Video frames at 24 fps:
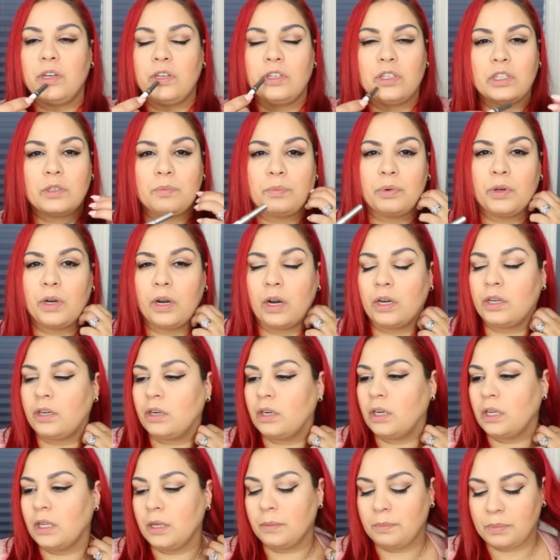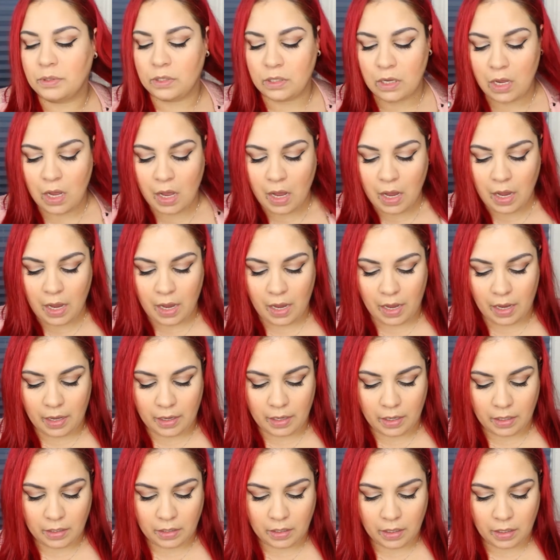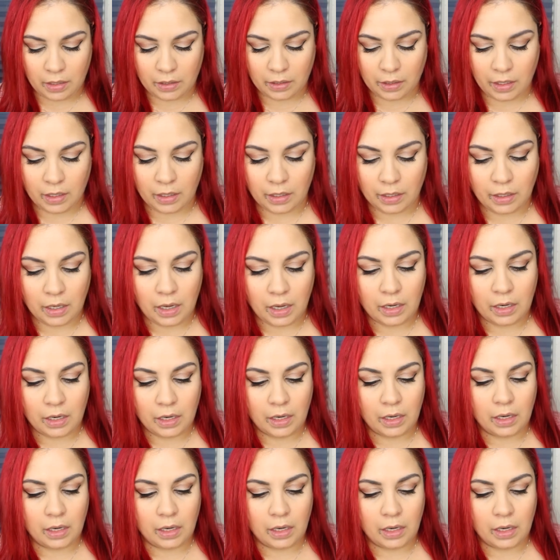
You just put it on your lips and yada yada yada.